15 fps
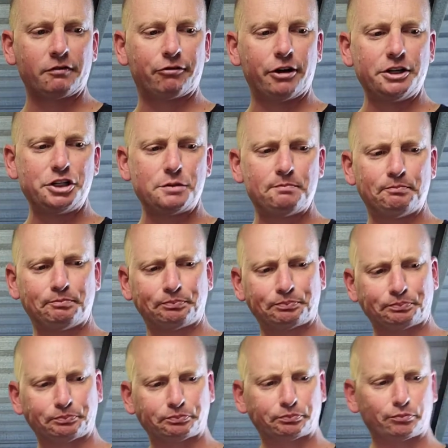fridge.
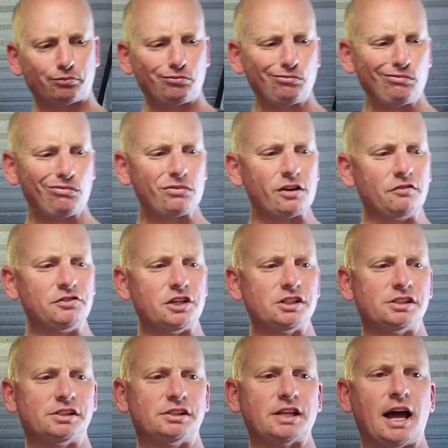I've
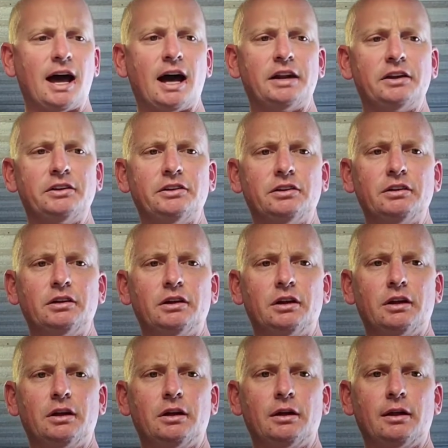just started.
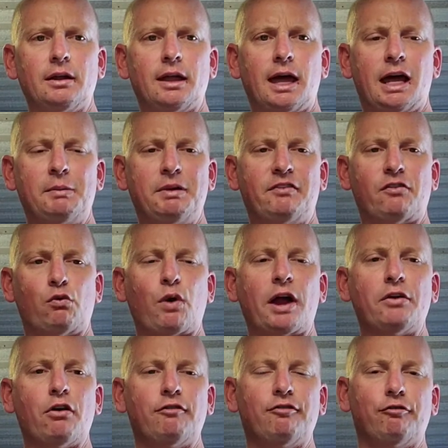Had a bit of a
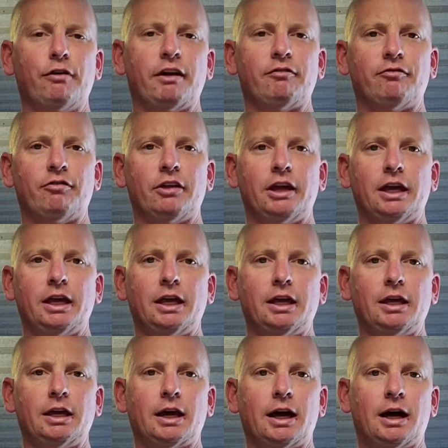run off with
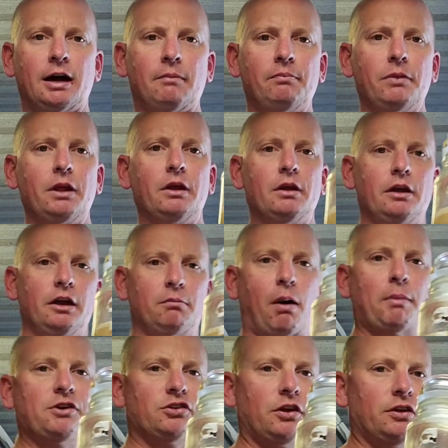the. You
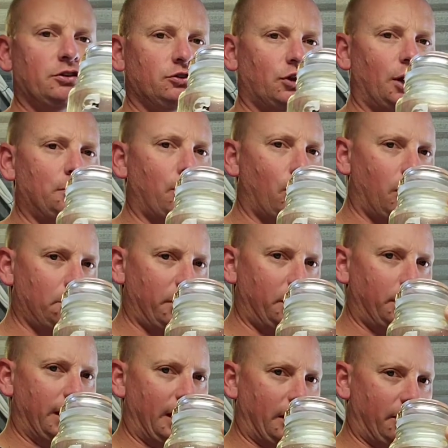probably see the steam behind me.
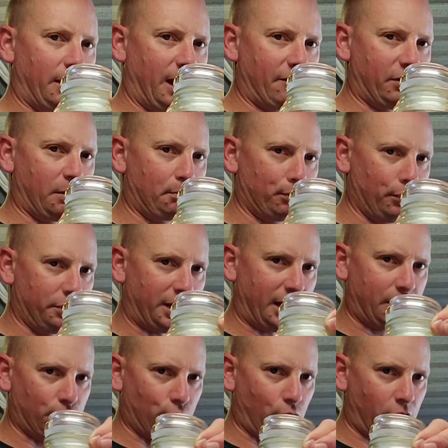We are having a brew
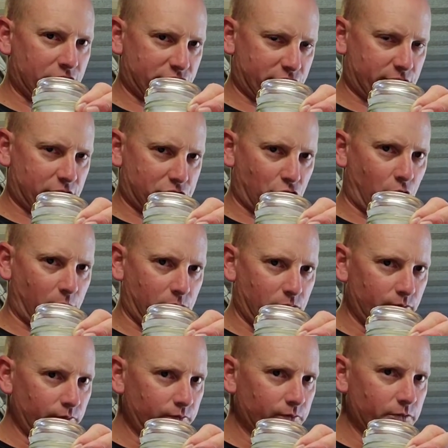day. Rise to the top,
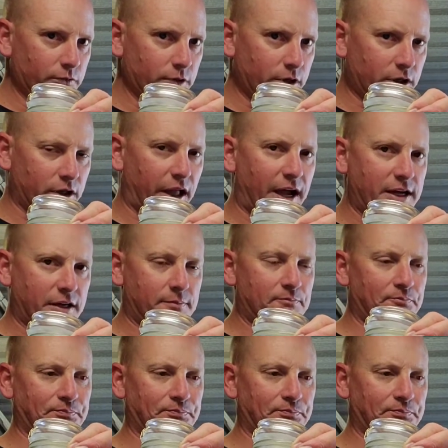kveik,